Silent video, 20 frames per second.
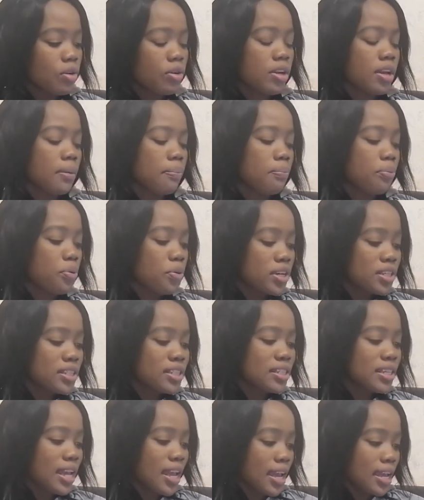okay,
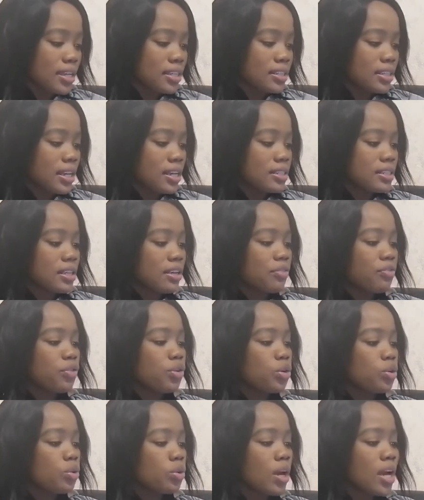Prince A says, if
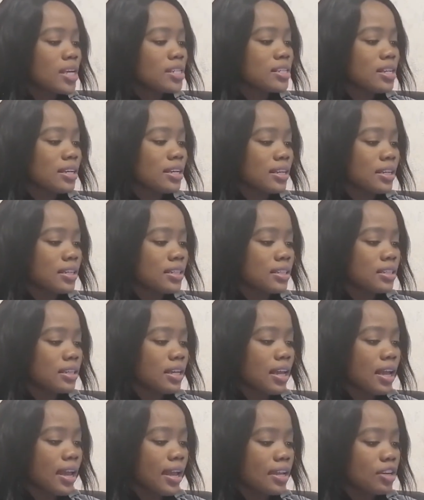you as a lady
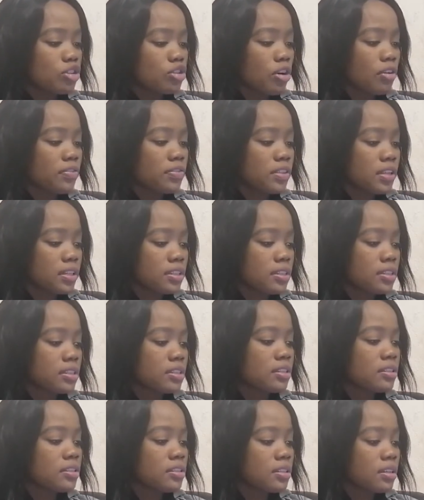age of 30
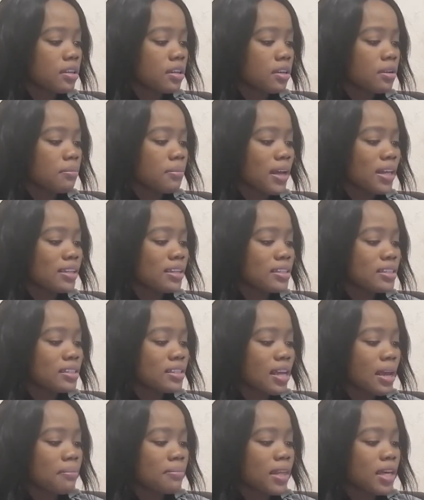still single by this time,